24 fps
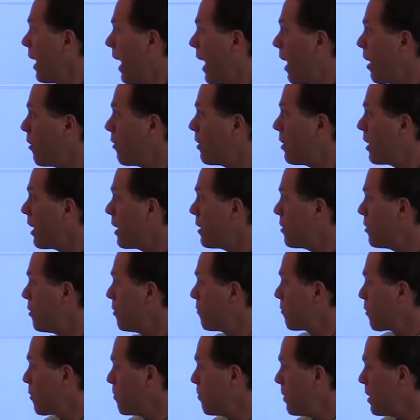How did I
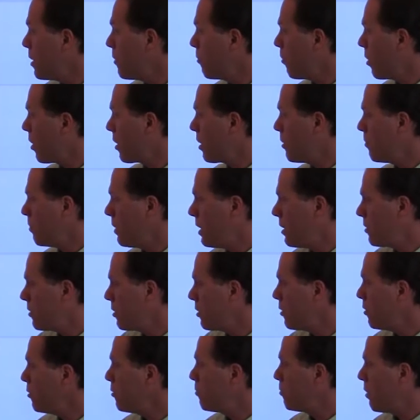do for B one and B
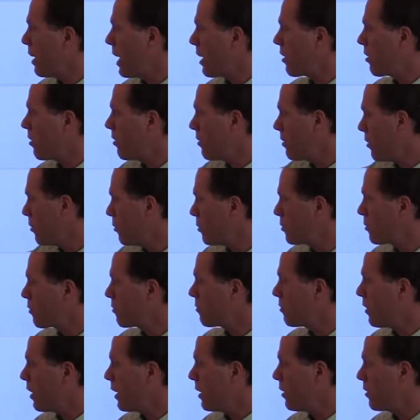two? Better. Those were
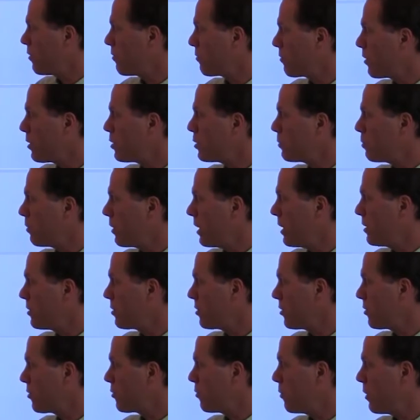fine in the first place,
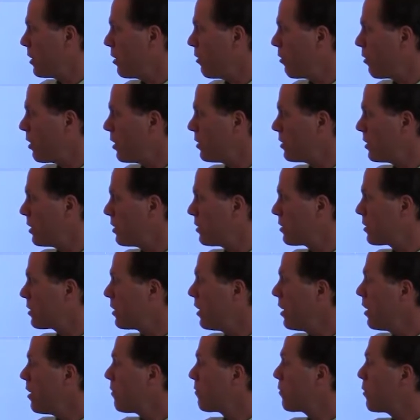just from the oranges.
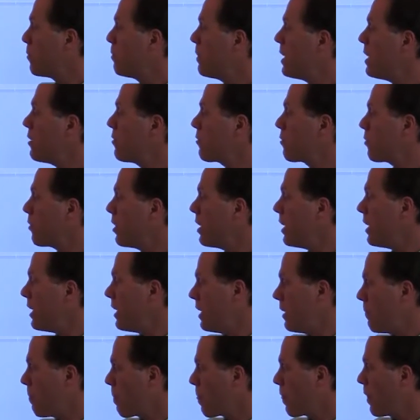For B
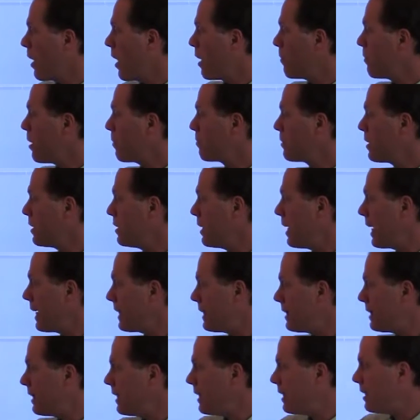three, I'm up to
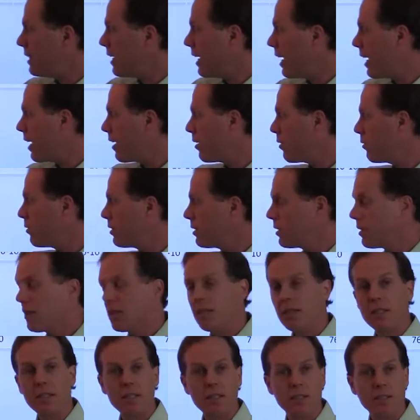nineteen now.
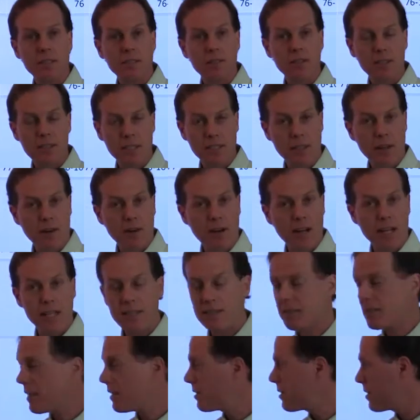D R I
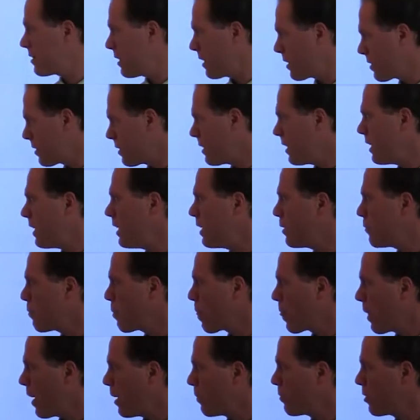says sixteen.
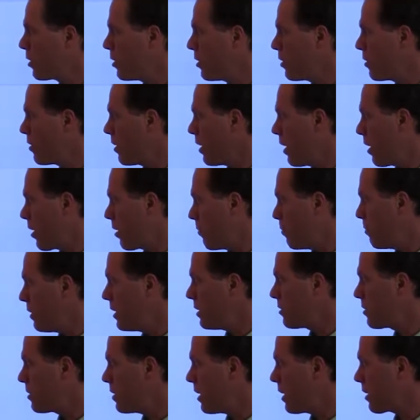I'm good there.
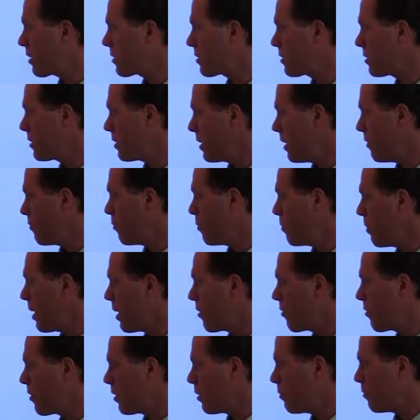B six, even
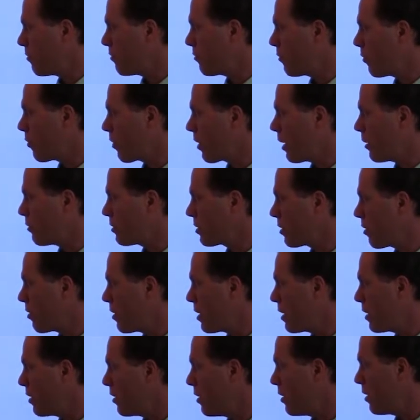better than before. I was
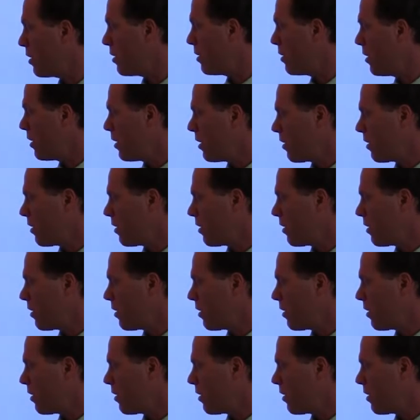already good.